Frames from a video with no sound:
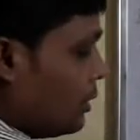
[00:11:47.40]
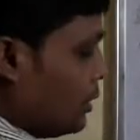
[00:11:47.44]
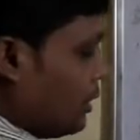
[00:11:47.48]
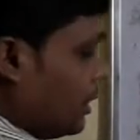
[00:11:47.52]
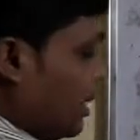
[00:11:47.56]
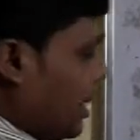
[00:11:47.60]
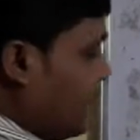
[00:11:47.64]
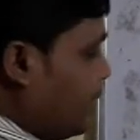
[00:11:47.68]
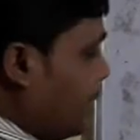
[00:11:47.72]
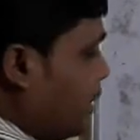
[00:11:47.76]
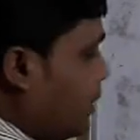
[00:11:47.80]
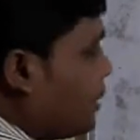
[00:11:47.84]

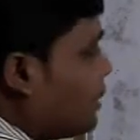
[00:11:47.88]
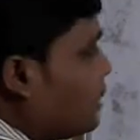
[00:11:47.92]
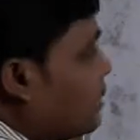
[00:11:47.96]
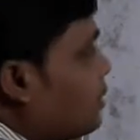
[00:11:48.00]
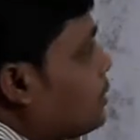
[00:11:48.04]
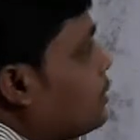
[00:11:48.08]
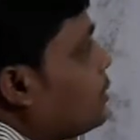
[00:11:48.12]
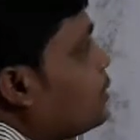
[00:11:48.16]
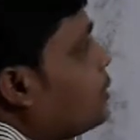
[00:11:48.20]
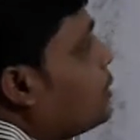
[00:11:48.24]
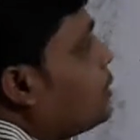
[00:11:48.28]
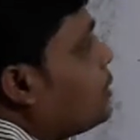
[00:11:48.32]
Then
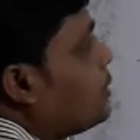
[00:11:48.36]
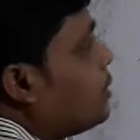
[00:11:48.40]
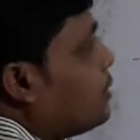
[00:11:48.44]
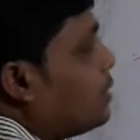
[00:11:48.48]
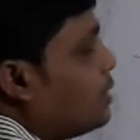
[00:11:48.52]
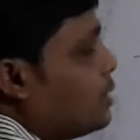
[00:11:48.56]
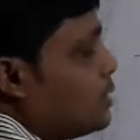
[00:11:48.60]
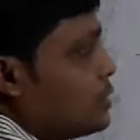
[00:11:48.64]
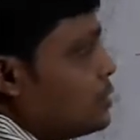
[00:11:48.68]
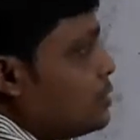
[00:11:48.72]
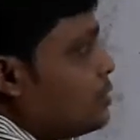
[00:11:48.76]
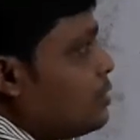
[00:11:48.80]

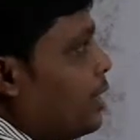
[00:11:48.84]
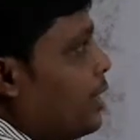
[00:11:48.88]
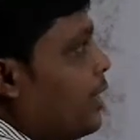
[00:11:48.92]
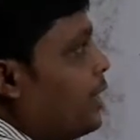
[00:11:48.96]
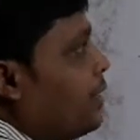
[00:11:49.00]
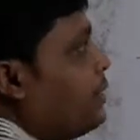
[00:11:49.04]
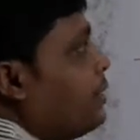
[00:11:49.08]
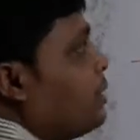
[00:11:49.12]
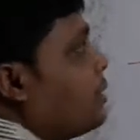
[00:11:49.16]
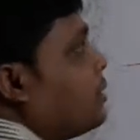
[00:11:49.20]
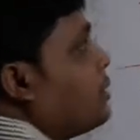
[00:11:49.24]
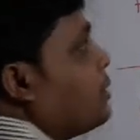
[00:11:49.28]
this is the
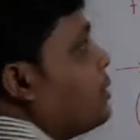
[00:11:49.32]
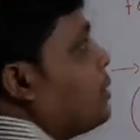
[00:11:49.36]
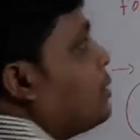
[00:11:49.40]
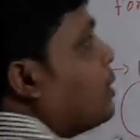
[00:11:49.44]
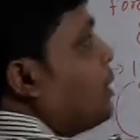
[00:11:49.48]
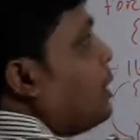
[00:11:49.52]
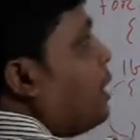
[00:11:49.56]
end.